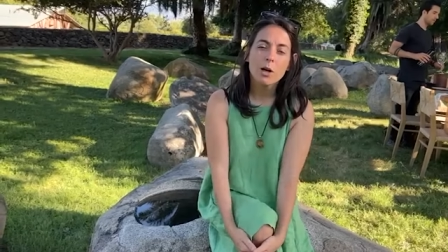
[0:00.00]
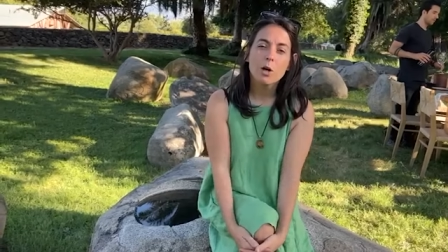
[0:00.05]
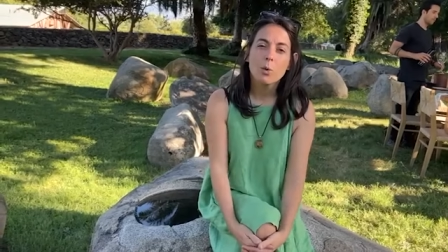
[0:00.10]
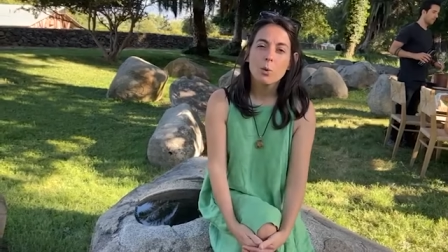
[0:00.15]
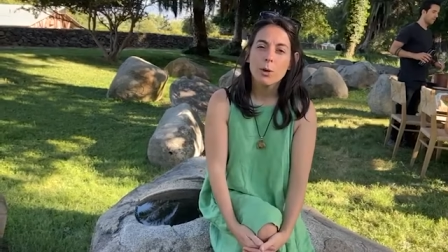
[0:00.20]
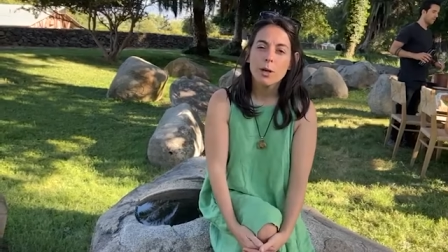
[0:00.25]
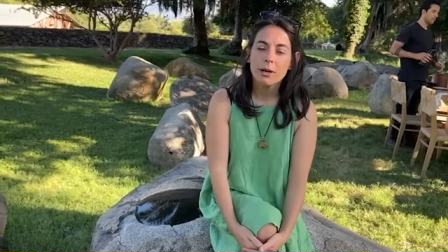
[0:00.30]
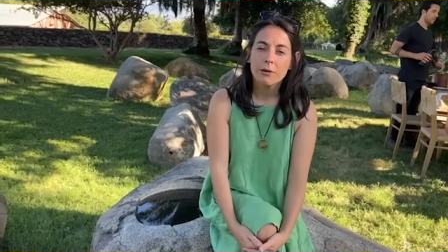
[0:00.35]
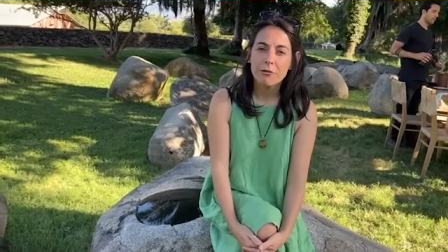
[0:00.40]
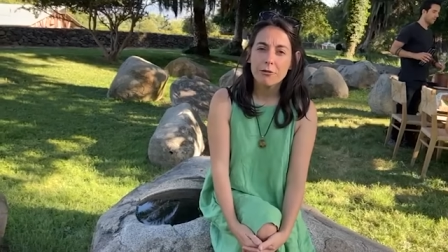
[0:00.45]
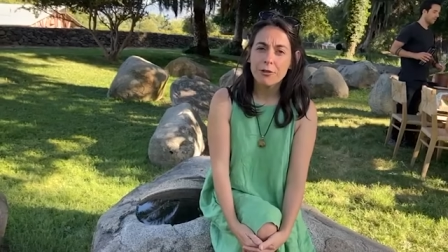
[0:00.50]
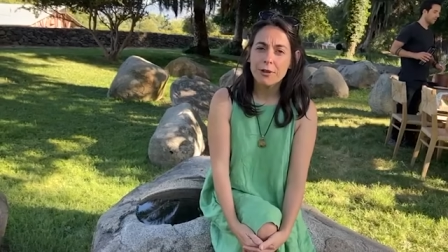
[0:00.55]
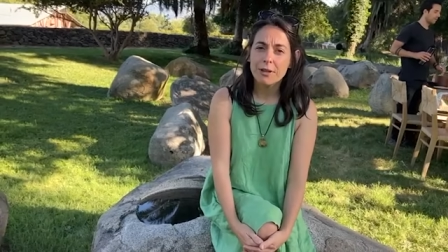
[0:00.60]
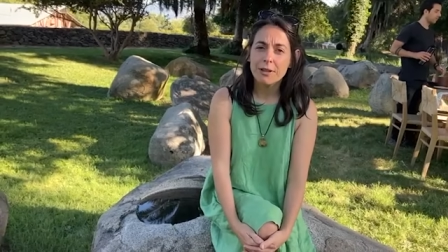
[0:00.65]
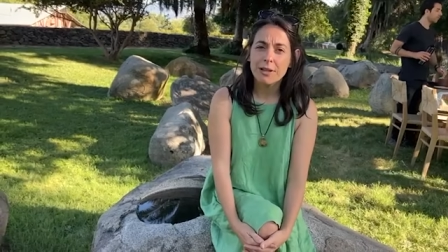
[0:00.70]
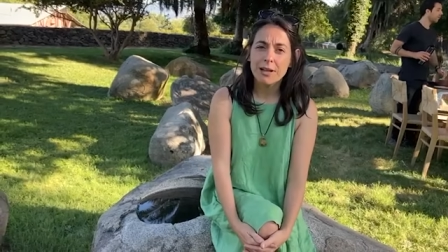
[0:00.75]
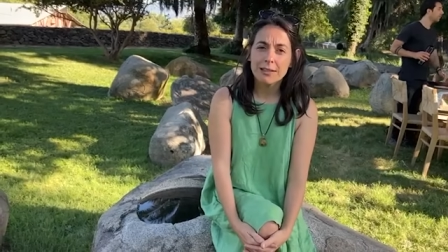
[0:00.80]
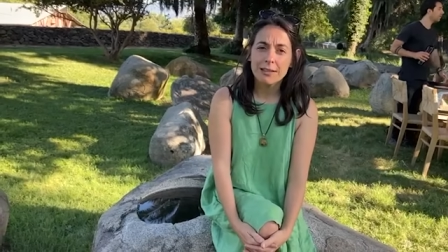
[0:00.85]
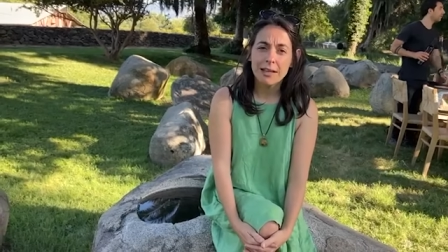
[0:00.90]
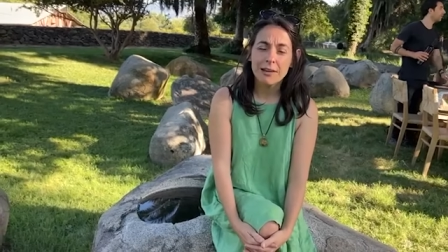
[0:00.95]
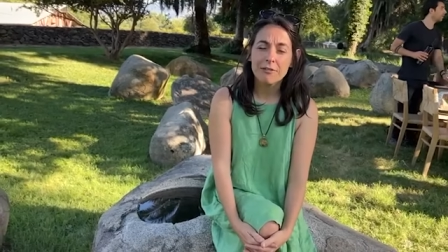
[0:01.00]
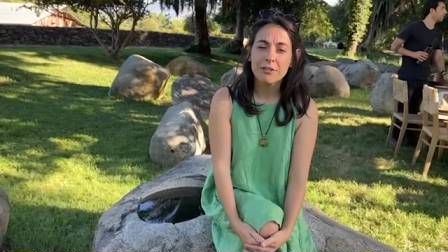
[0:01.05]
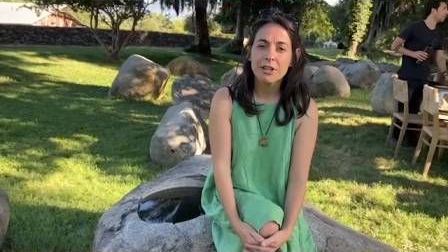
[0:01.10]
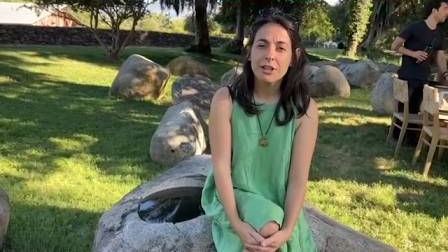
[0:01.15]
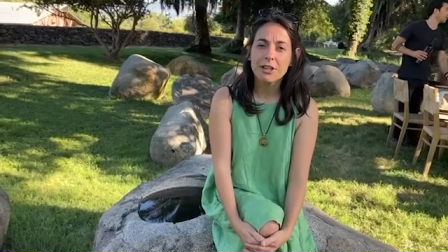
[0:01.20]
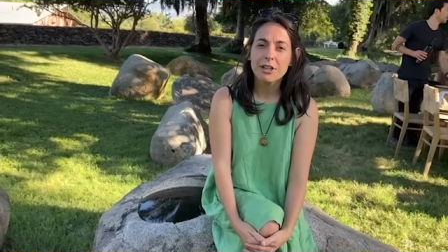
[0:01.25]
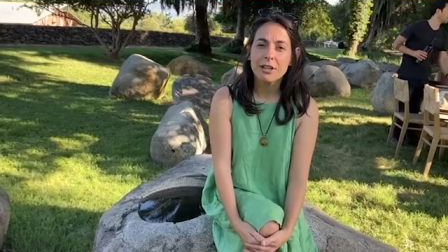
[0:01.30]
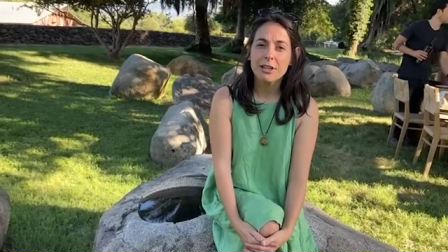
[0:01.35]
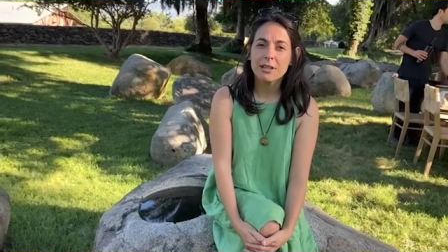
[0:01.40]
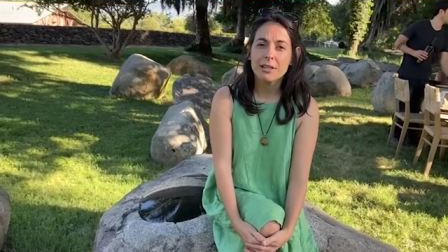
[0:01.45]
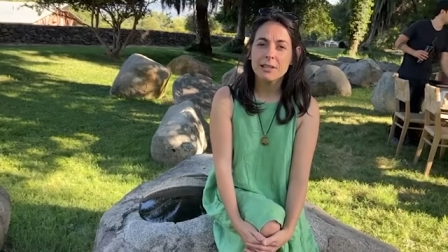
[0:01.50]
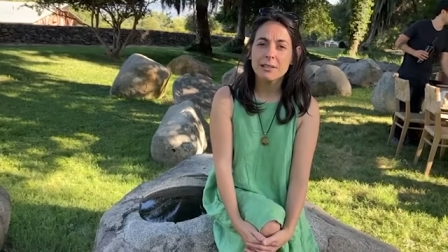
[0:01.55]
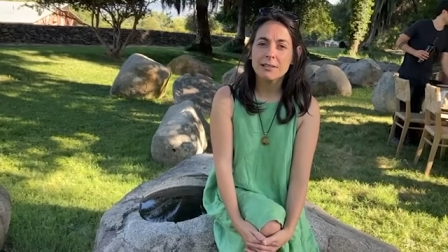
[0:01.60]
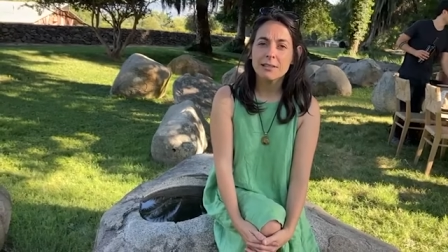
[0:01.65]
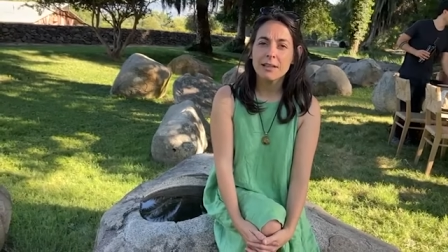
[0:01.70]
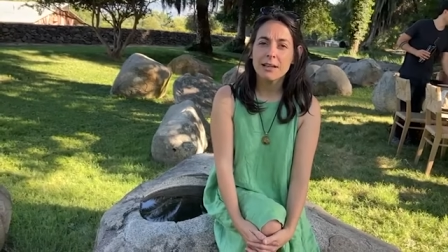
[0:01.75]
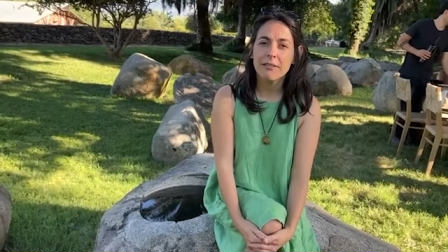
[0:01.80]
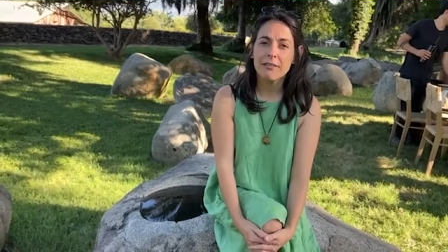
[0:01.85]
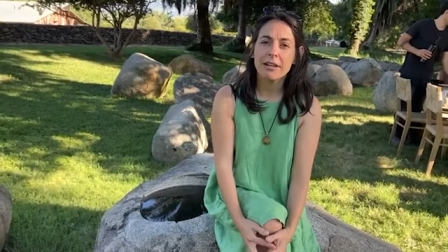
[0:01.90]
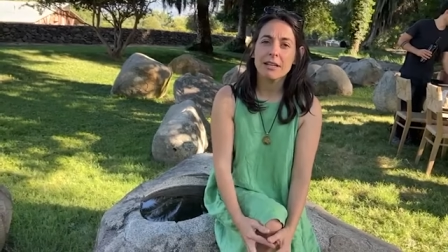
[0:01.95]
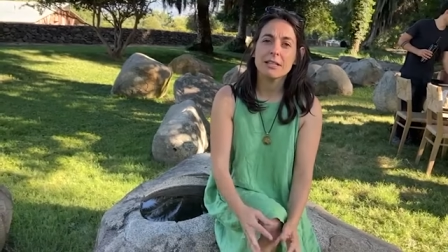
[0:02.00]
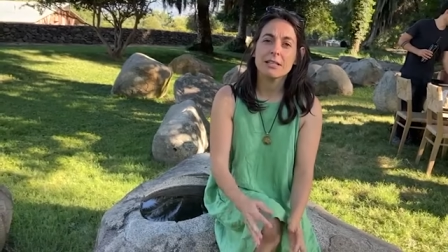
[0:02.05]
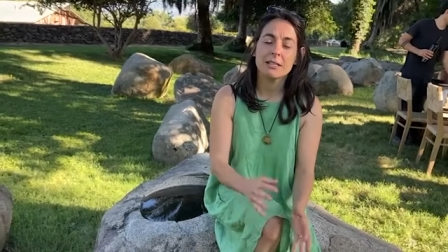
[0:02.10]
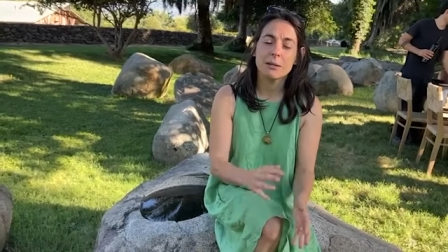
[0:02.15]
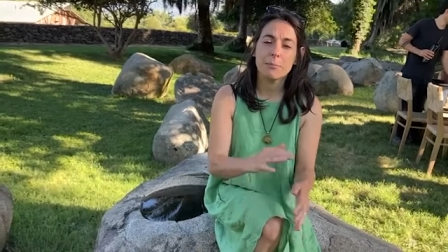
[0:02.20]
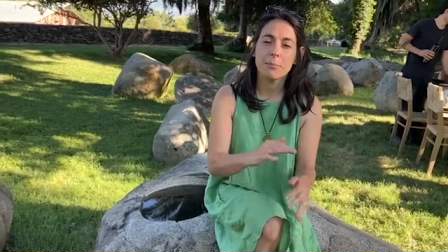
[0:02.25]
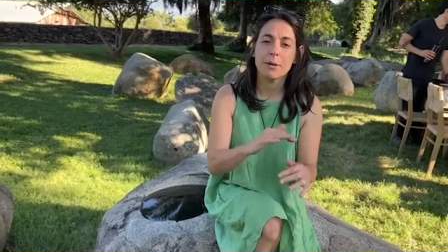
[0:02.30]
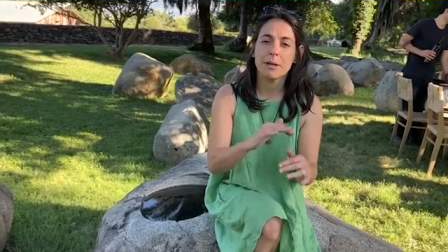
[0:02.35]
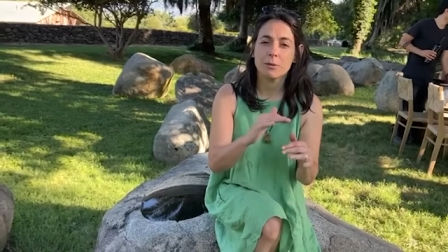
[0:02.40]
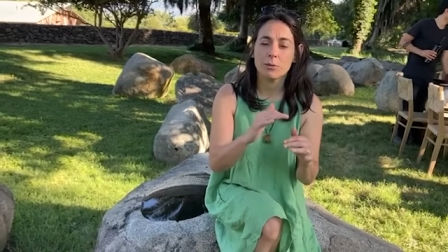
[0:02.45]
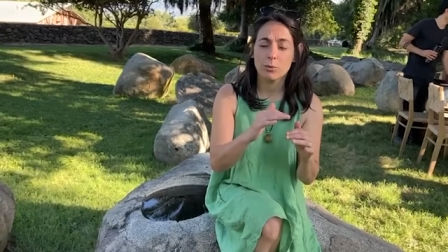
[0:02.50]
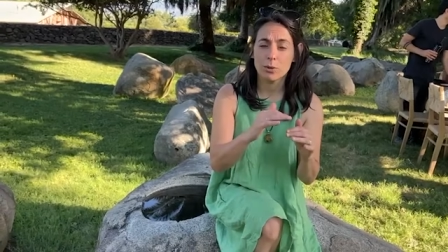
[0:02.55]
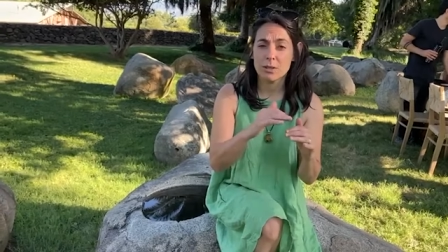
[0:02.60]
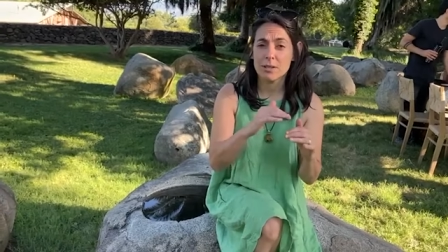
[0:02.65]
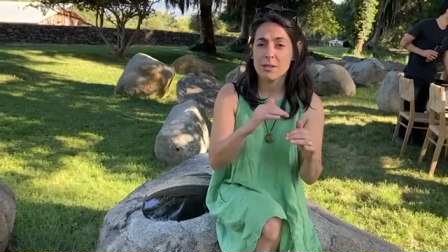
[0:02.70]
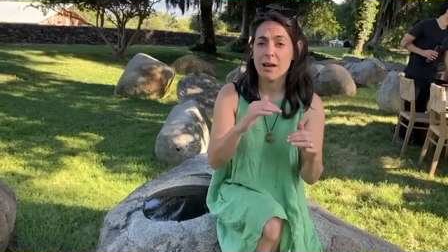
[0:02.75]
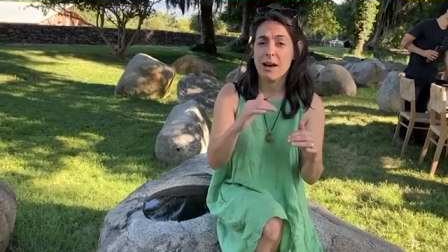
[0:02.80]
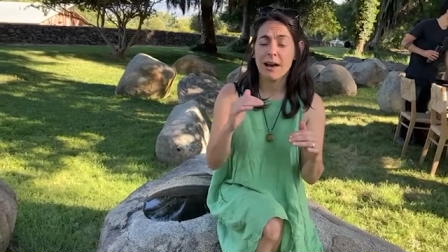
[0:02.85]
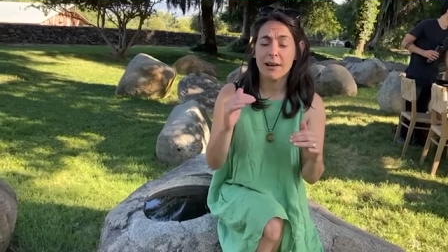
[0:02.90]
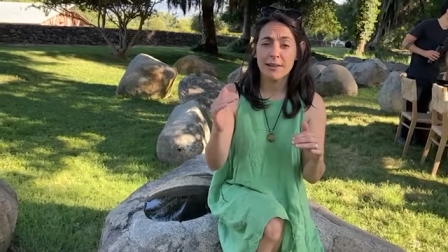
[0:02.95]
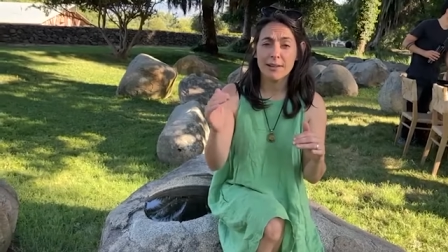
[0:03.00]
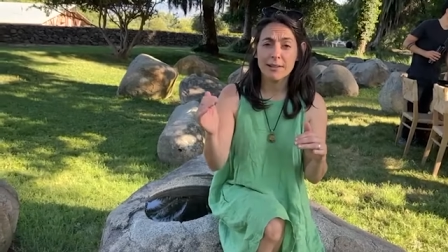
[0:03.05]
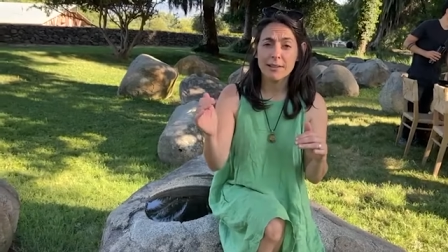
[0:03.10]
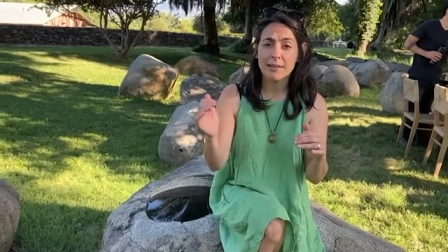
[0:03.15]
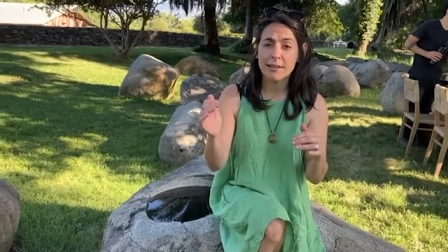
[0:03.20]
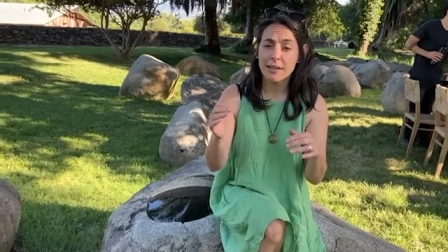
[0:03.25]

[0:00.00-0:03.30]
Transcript: We can feel that every year the average temperature is higher.